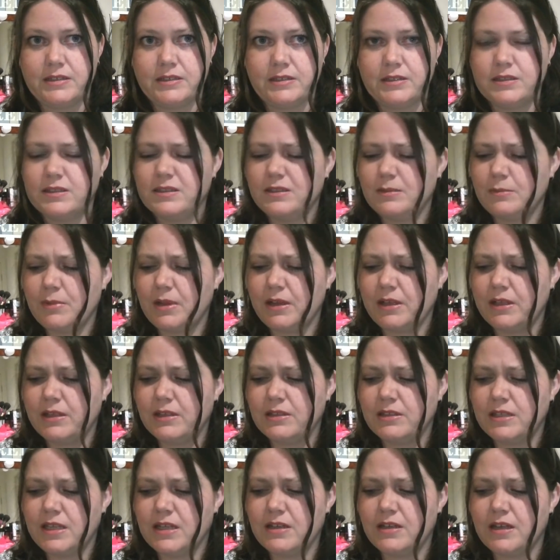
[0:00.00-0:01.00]
Is it number 8?
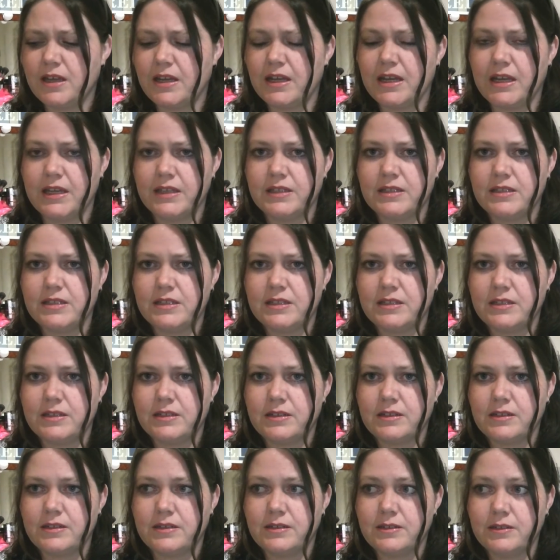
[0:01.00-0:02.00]
10, 9, 8.
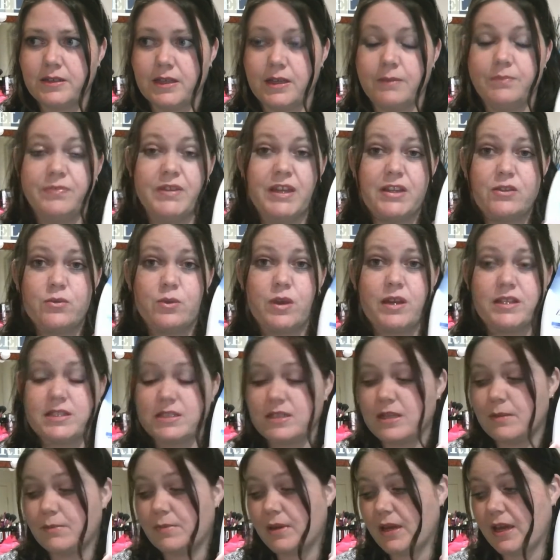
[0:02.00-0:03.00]
Yeah, that's why it's
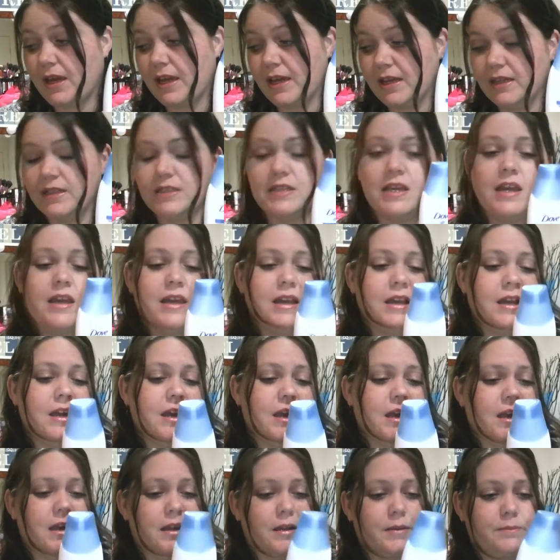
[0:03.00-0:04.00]
number 8
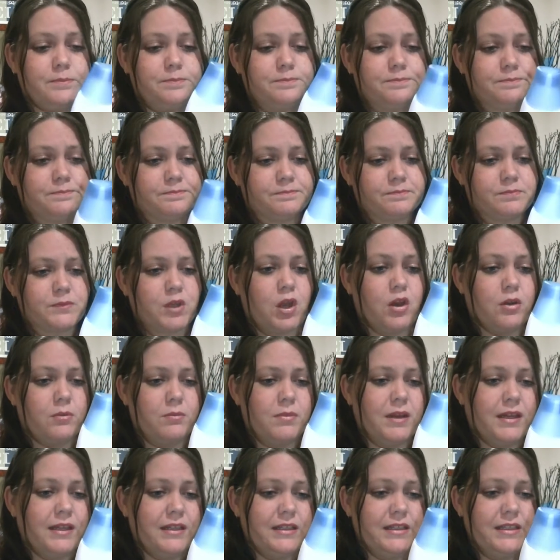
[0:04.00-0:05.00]
on
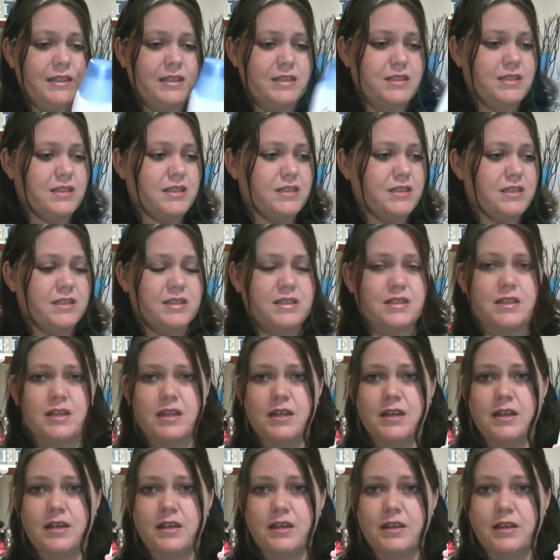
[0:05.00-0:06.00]
my list.
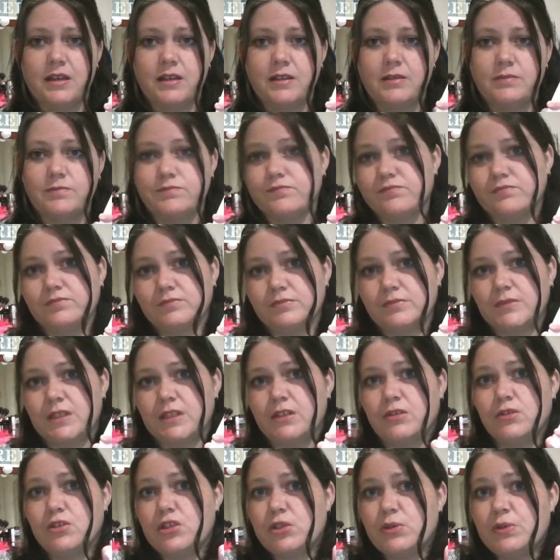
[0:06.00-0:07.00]

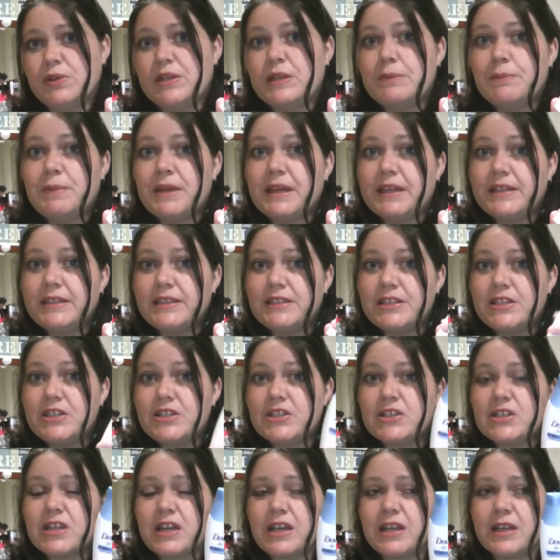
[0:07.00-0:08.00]
It'll do in a
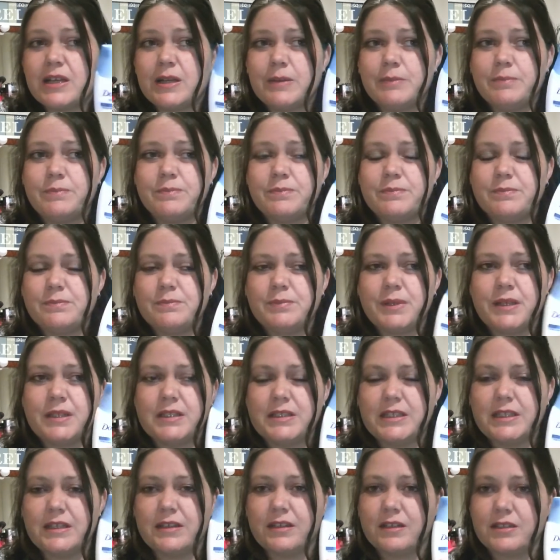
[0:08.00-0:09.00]
pinch, but
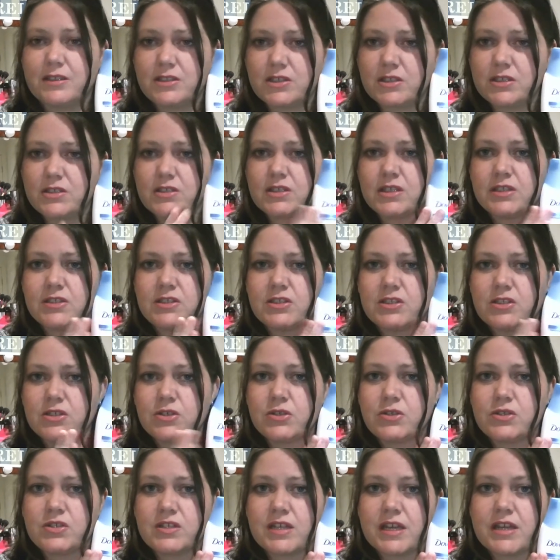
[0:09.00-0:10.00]
yeah, it's
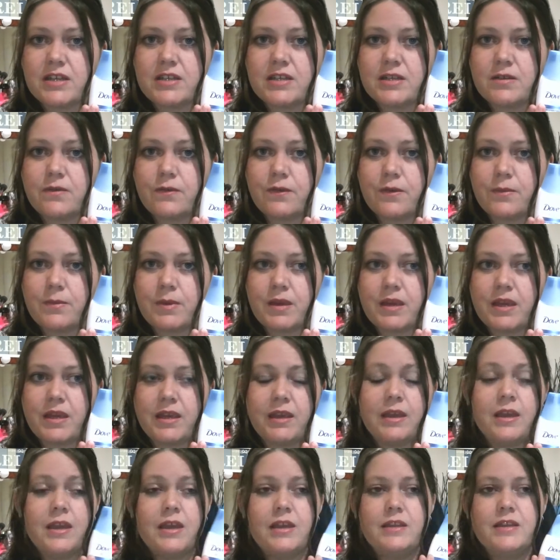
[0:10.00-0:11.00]
too scented for me.
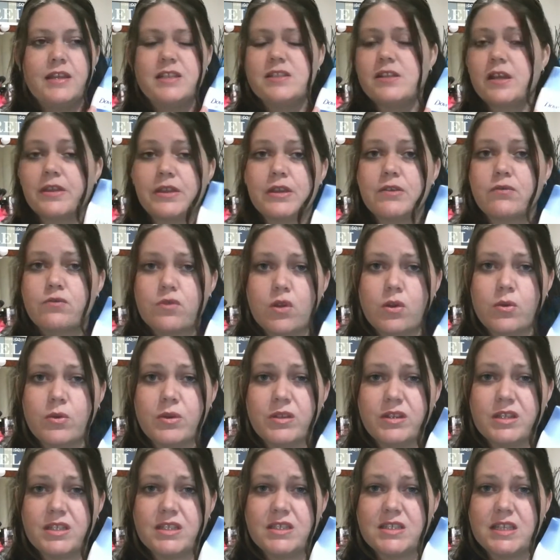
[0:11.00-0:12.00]
There's nothing wrong
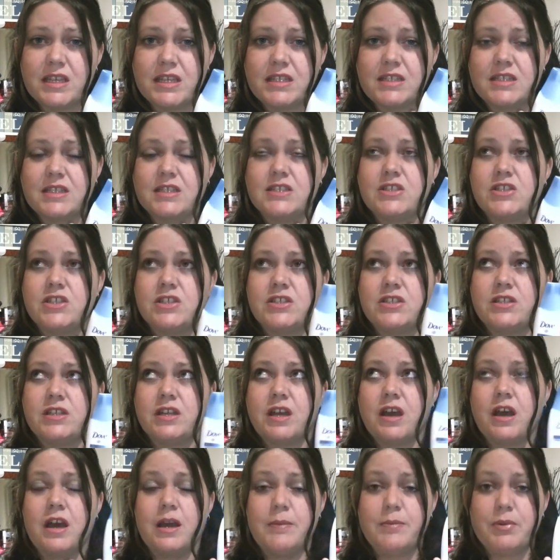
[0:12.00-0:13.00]
with the scent, it's just that
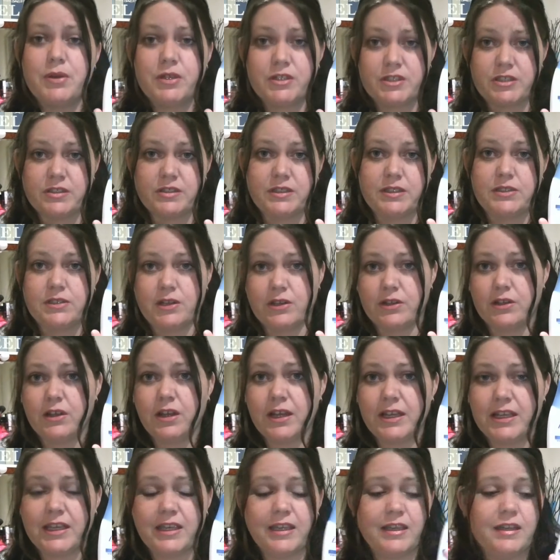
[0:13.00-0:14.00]
I personally don't
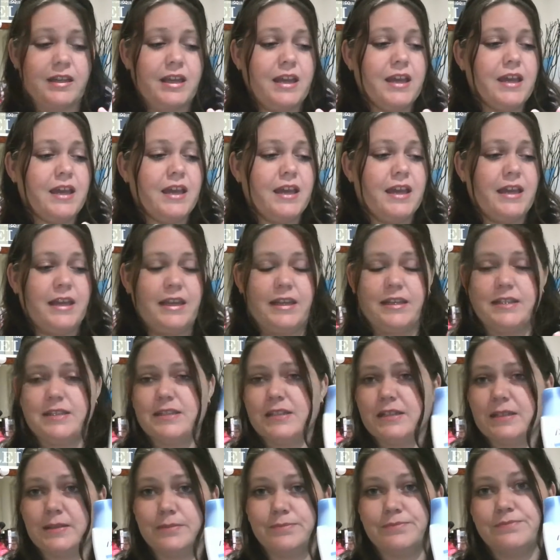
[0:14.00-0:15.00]
like it,
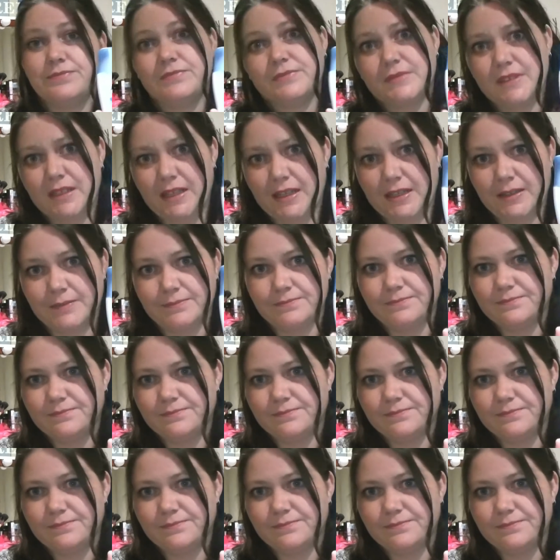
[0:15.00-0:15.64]
and yeah.